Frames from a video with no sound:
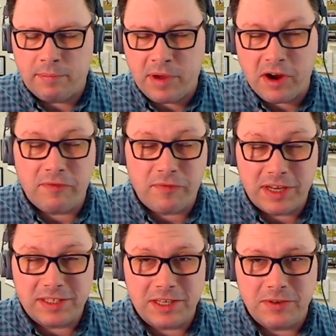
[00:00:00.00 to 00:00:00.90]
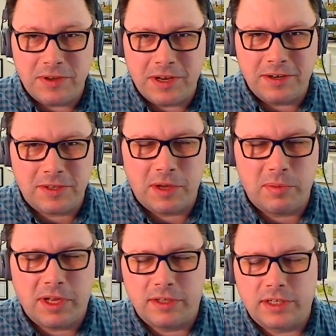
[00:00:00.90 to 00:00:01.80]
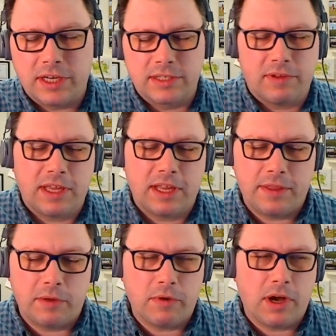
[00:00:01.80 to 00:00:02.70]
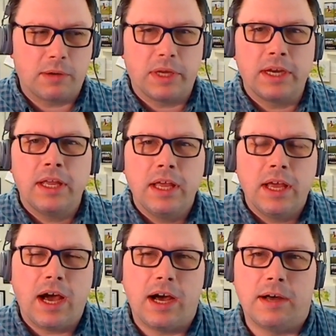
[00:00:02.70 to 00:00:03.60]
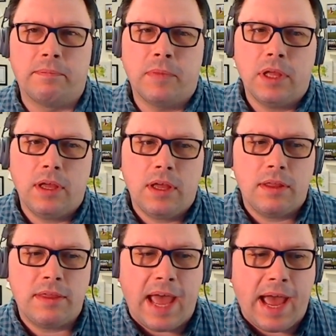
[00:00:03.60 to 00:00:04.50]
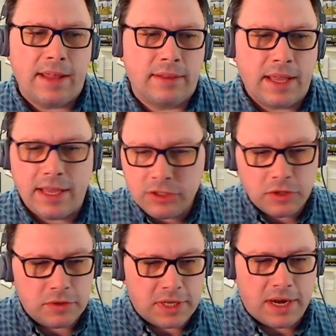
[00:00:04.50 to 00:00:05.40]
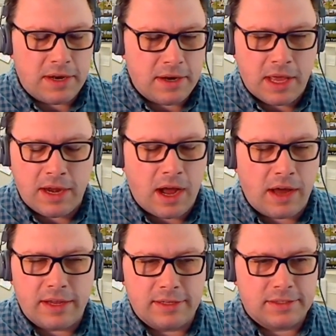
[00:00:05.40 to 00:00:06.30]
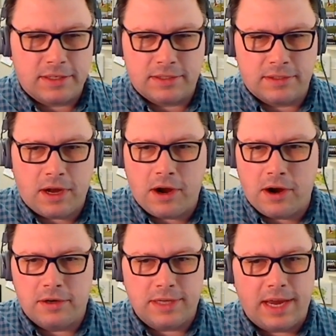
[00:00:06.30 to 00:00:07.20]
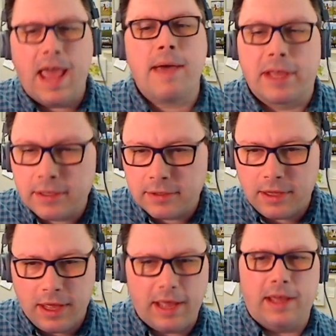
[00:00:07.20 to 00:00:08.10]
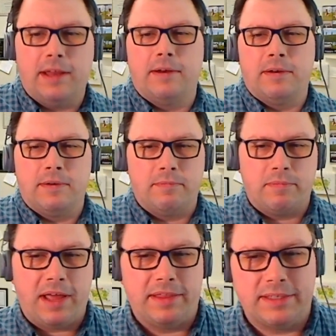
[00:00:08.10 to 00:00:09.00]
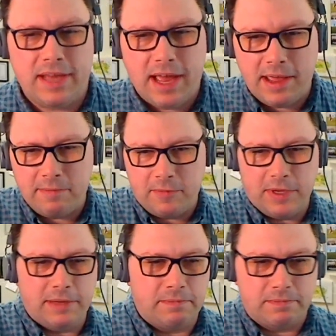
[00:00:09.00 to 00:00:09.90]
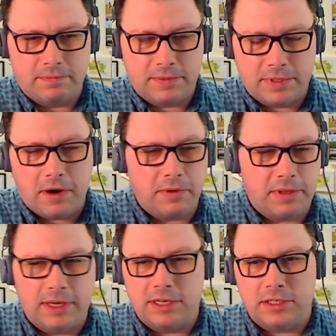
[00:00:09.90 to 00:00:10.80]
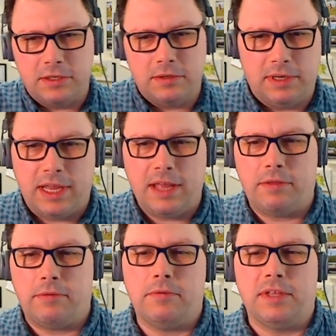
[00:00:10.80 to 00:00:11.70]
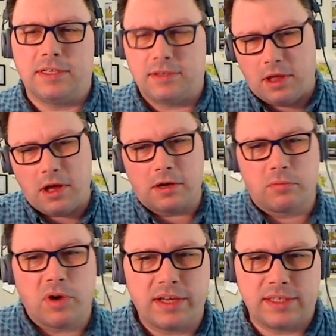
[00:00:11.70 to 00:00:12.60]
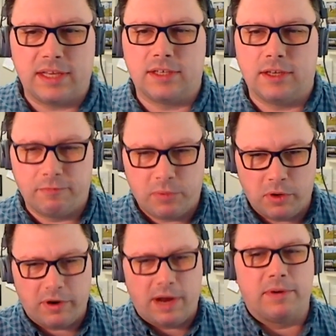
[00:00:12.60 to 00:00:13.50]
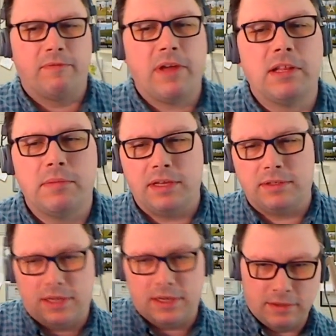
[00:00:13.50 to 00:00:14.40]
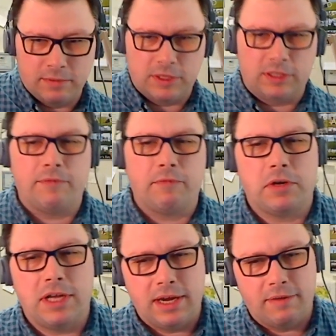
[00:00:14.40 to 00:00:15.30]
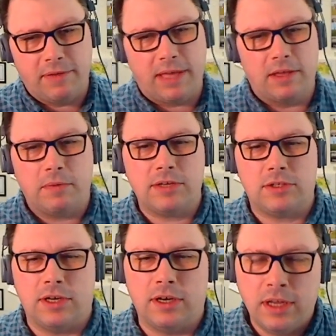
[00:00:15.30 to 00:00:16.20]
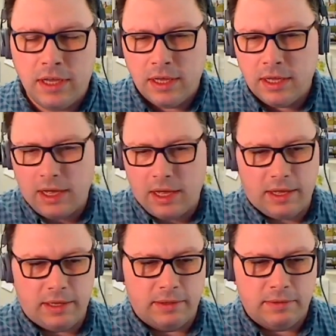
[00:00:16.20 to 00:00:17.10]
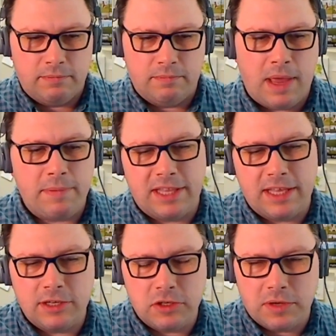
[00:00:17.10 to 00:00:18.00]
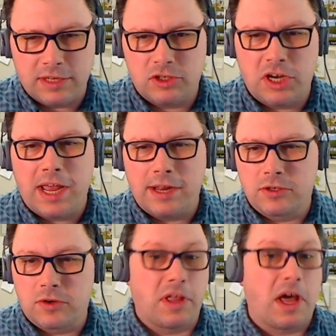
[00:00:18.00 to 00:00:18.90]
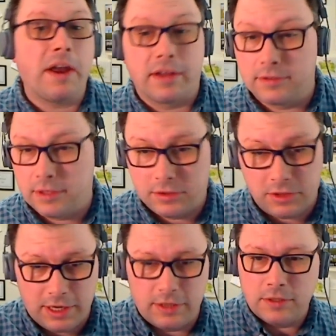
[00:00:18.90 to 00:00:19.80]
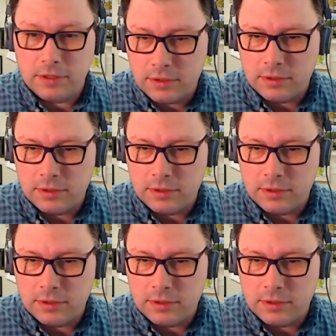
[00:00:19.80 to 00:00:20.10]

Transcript: I'm paraphrasing you here, so I apologize if I get anything wrong, but um, that the issues in an audience are dynamic, and by the time we start with an issue and get through this long process of program development and delivery and evaluation, uh, maybe the issue has changed or the audience has changed.